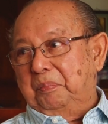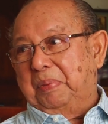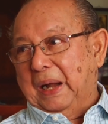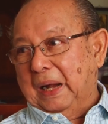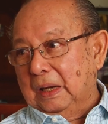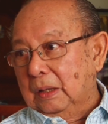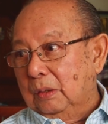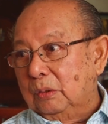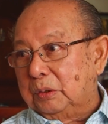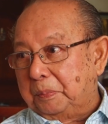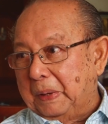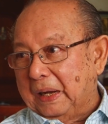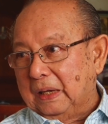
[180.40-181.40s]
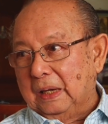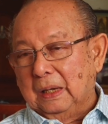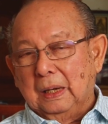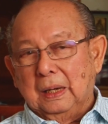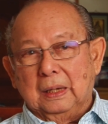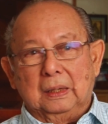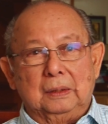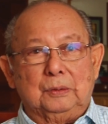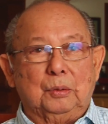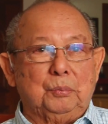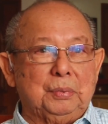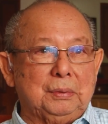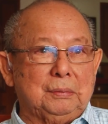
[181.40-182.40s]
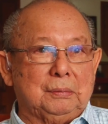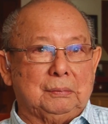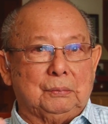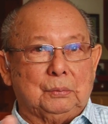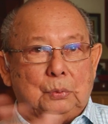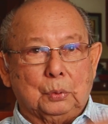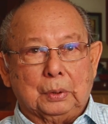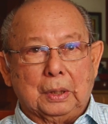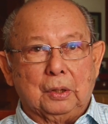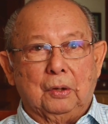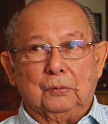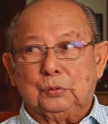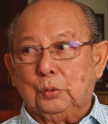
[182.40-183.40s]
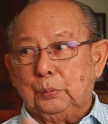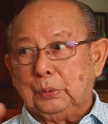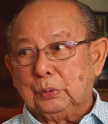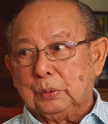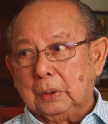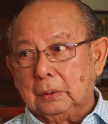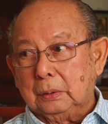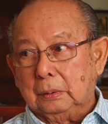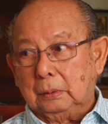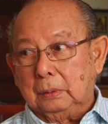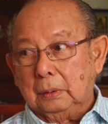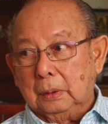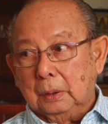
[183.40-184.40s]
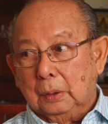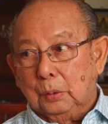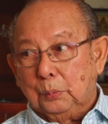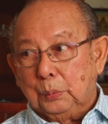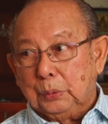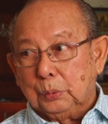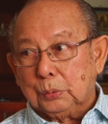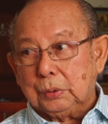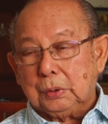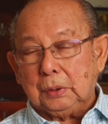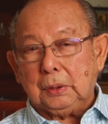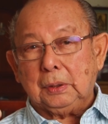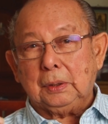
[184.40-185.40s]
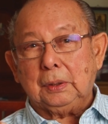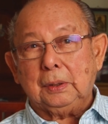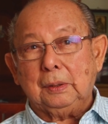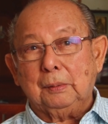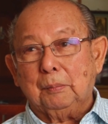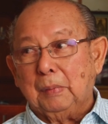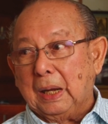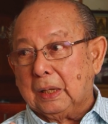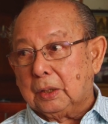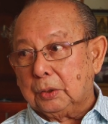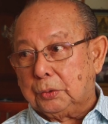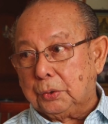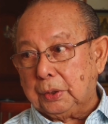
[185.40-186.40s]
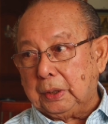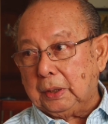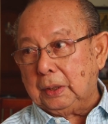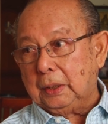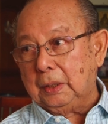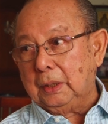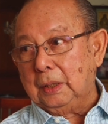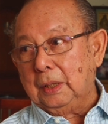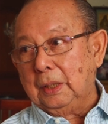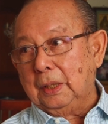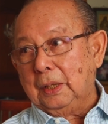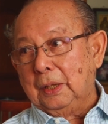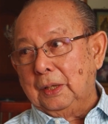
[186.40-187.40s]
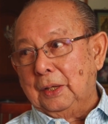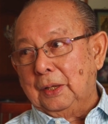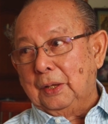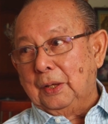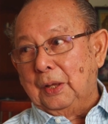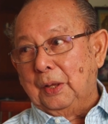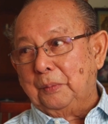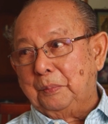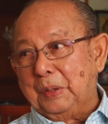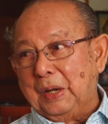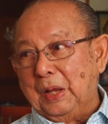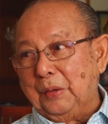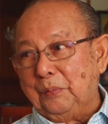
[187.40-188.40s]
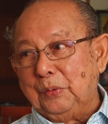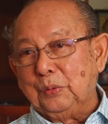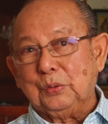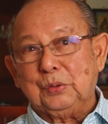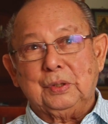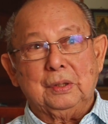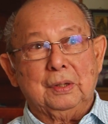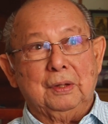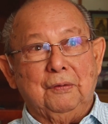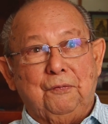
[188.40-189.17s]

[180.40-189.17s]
Pregnant, looks pregnant like, so we took that off. So we used the Malacca tree, and Penang we used the